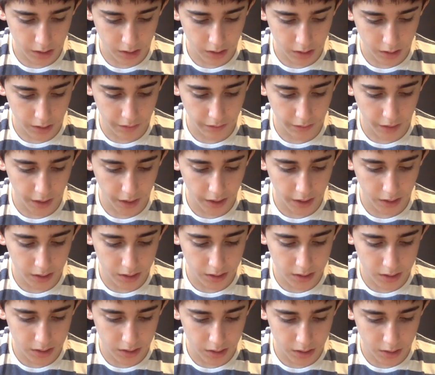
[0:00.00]
Your
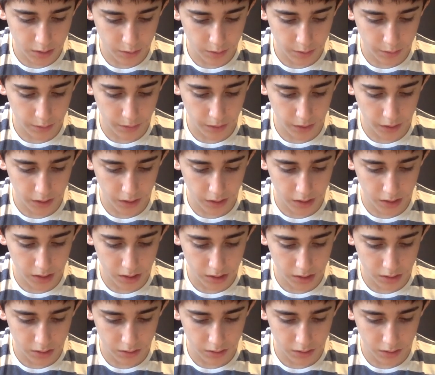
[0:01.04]
recklessness will bring your
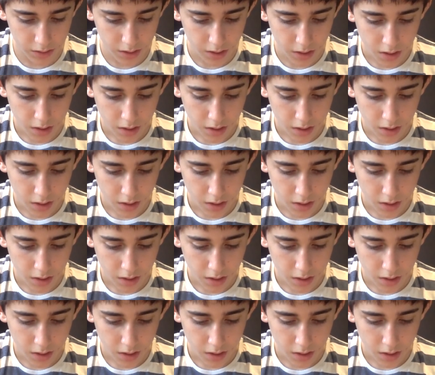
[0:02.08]
children